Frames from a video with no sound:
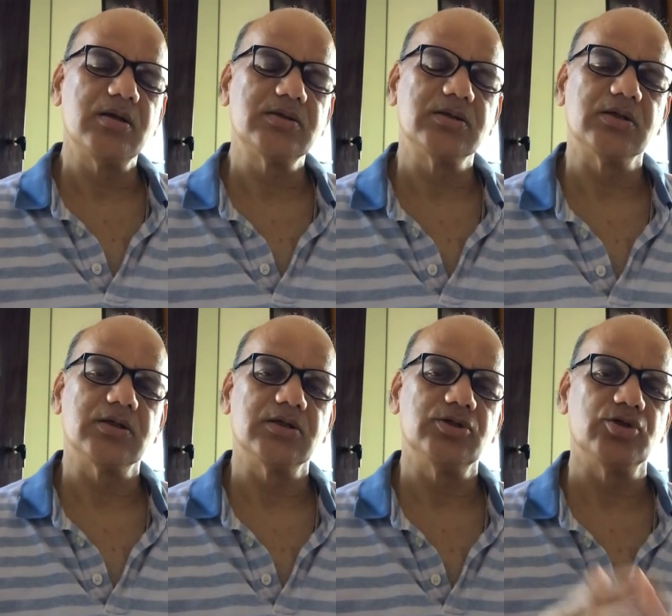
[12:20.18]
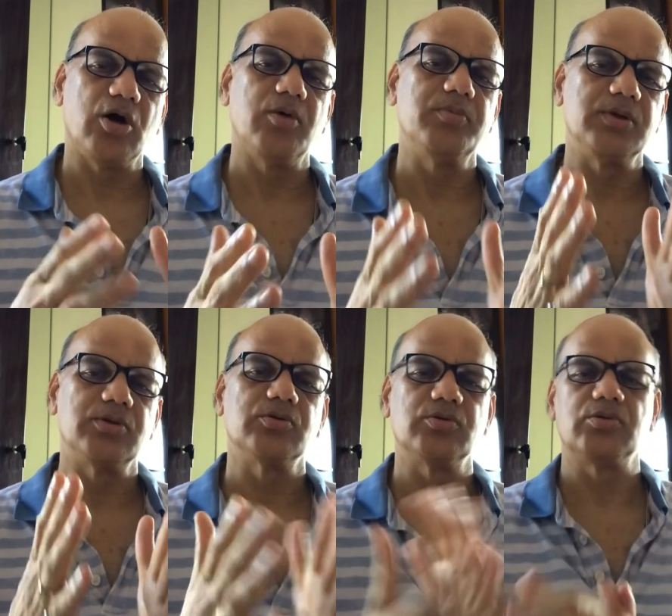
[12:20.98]
the job
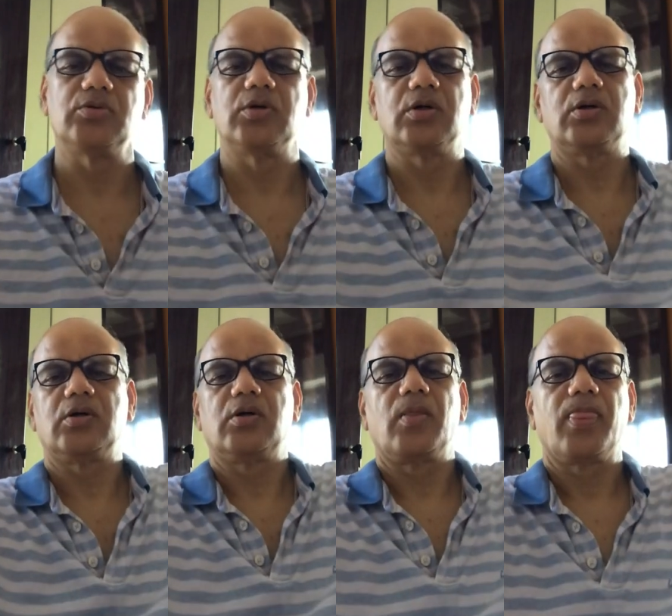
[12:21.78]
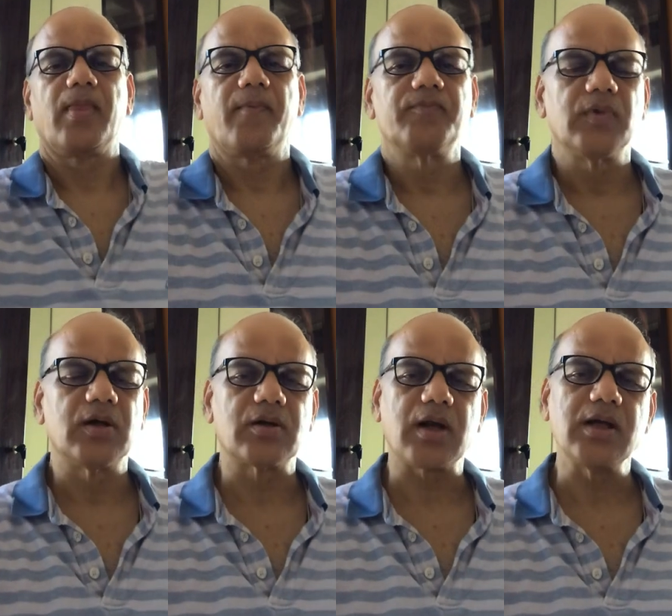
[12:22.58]
into
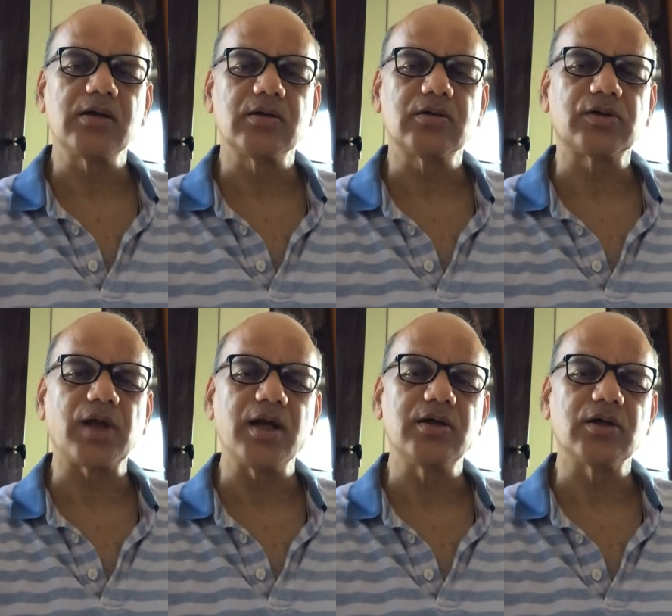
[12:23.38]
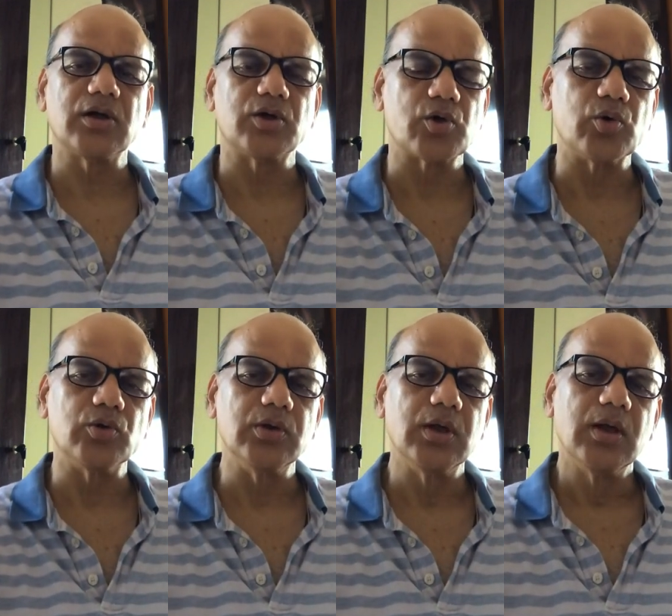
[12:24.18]
a right tight control,
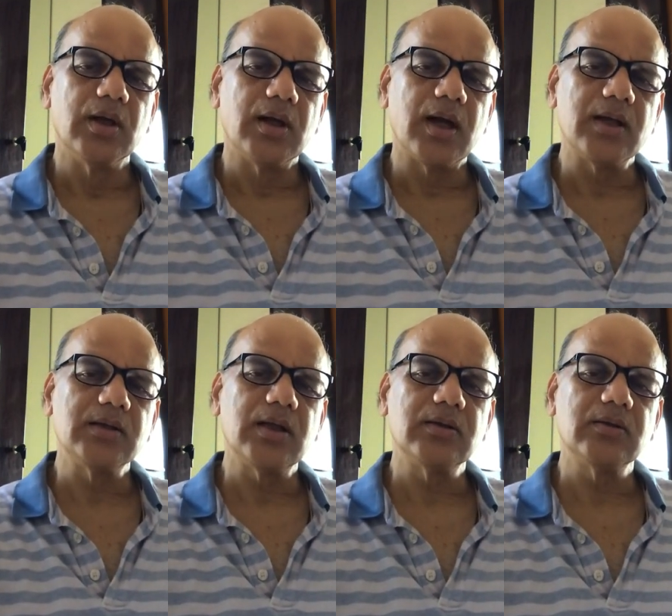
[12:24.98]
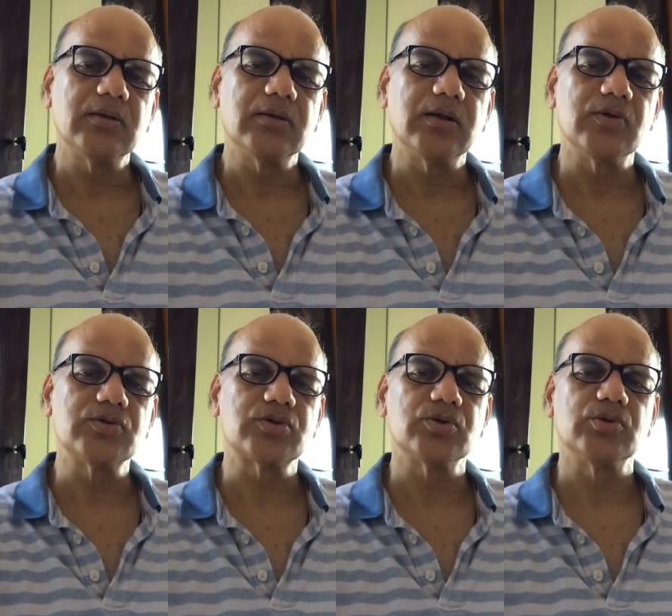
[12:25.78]
and then
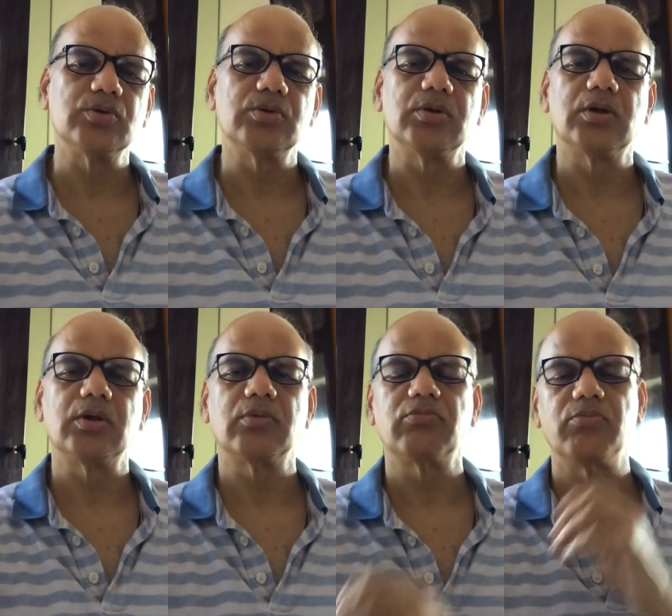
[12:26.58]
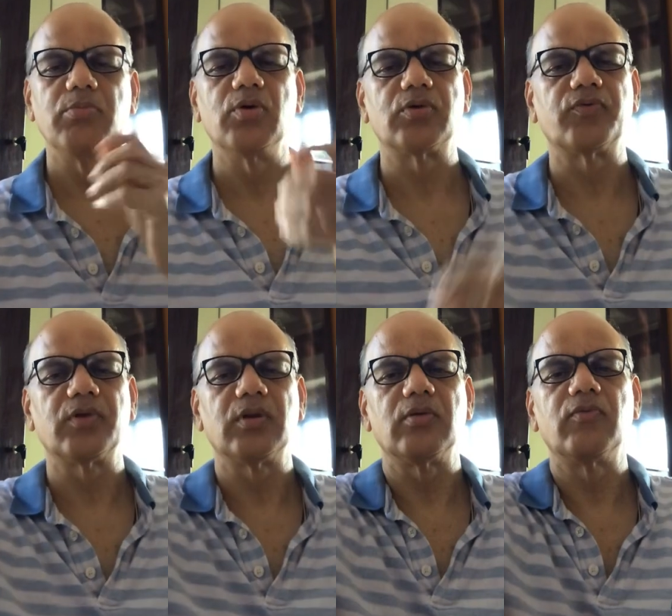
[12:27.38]
gives to beautiful
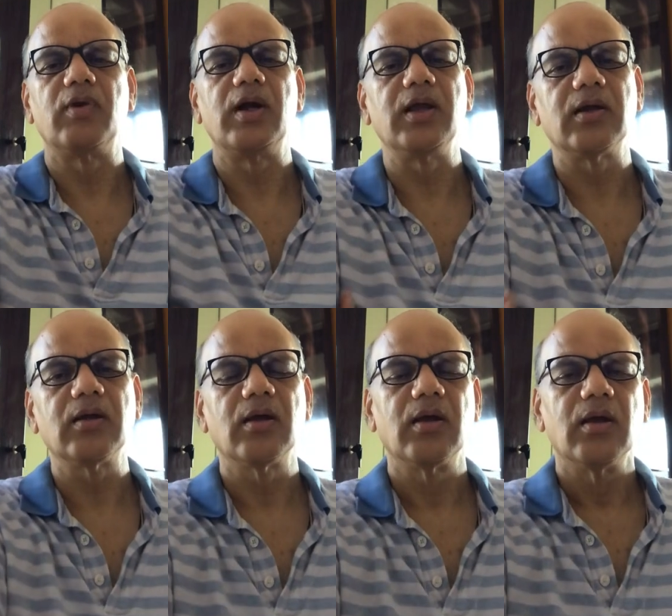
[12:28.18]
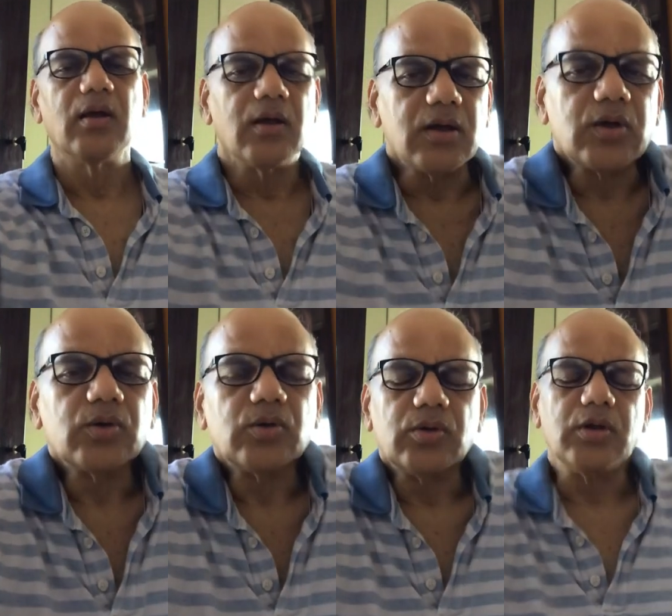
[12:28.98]
welding
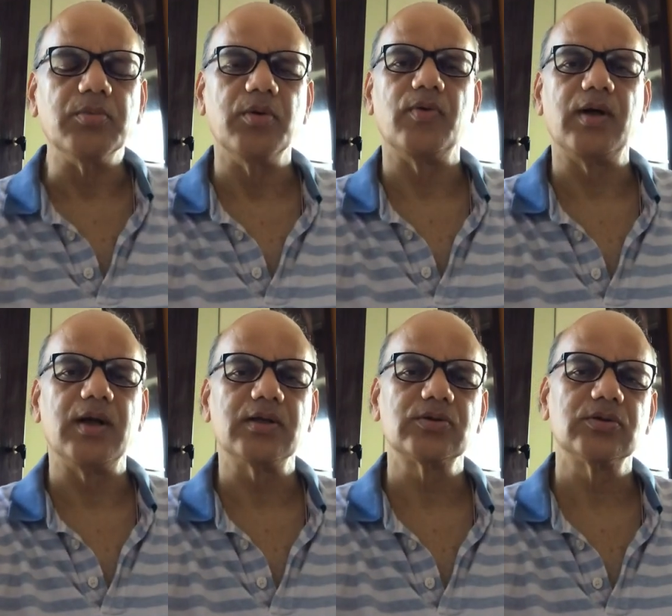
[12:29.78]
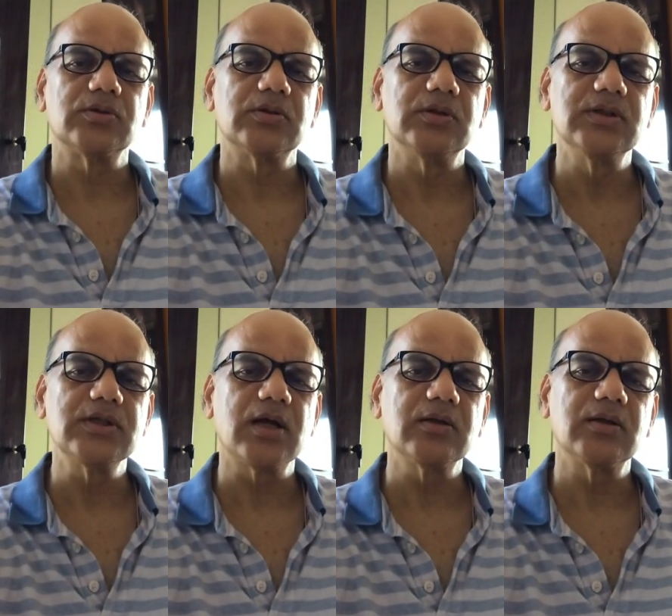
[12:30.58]
into EB welding. So these
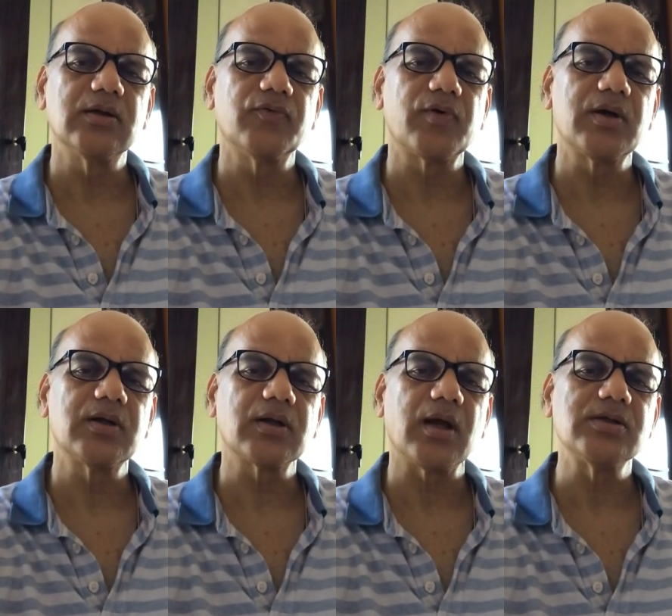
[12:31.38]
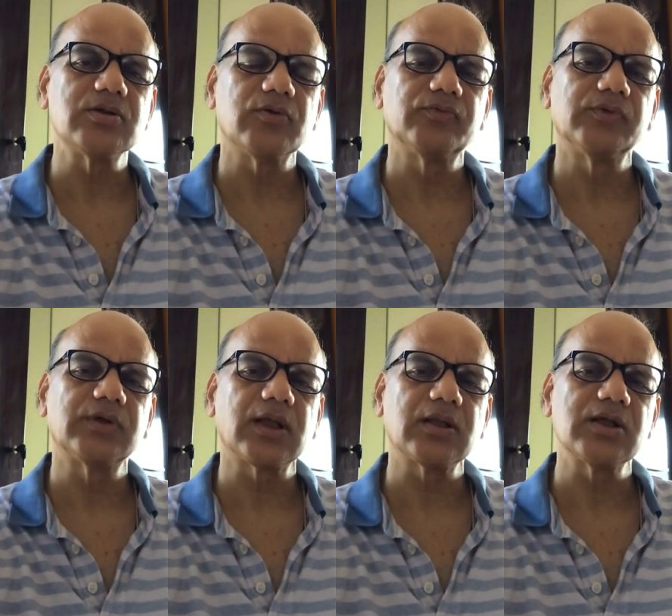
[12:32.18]
are the different kinds of
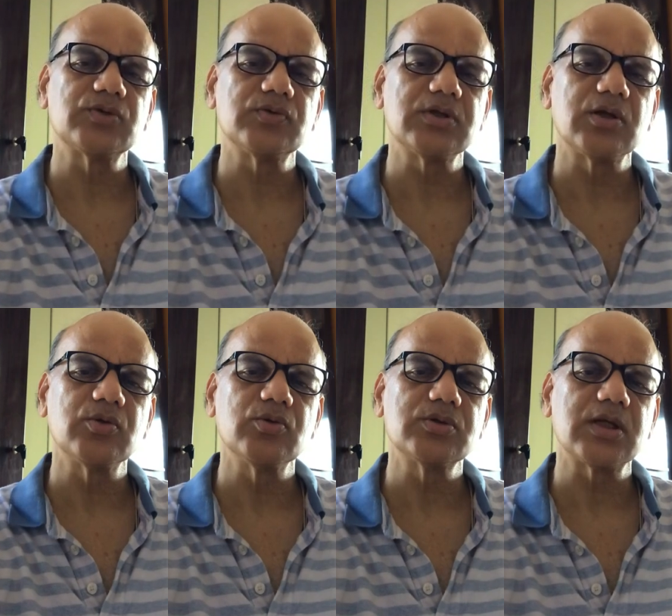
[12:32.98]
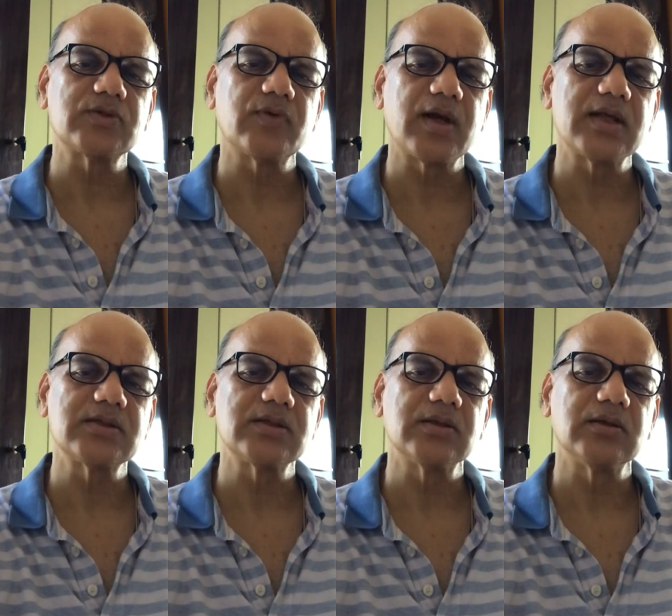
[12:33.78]
techniques which are used as far as
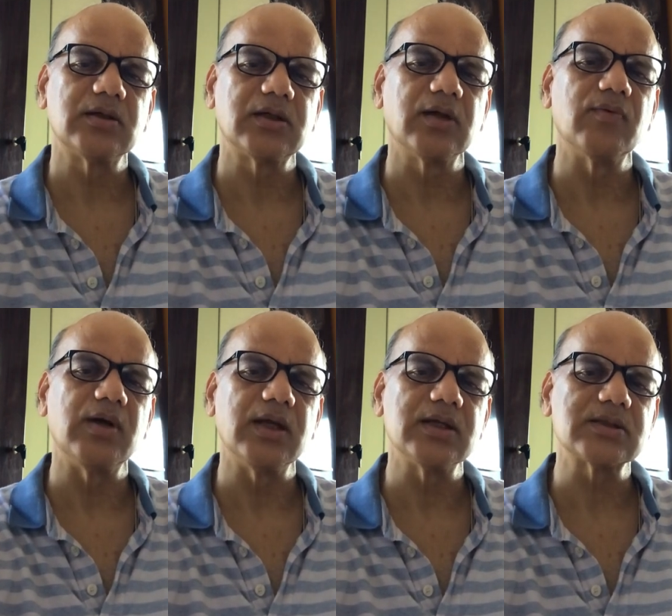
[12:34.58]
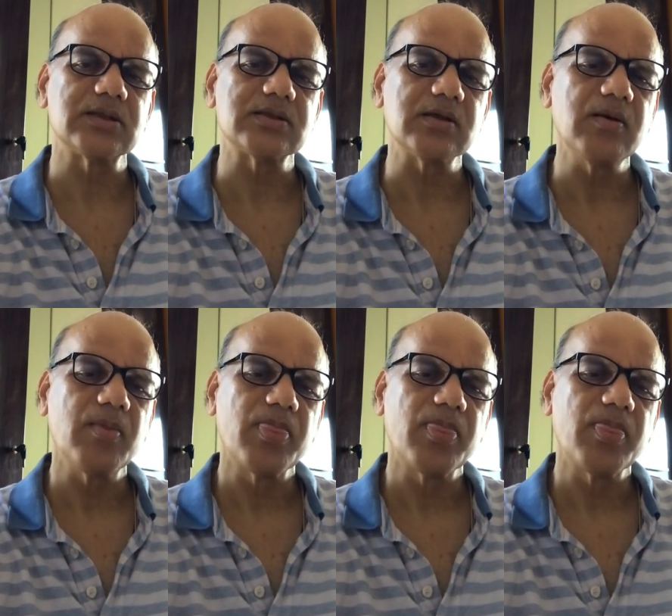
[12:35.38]
the TIG welding is concerned.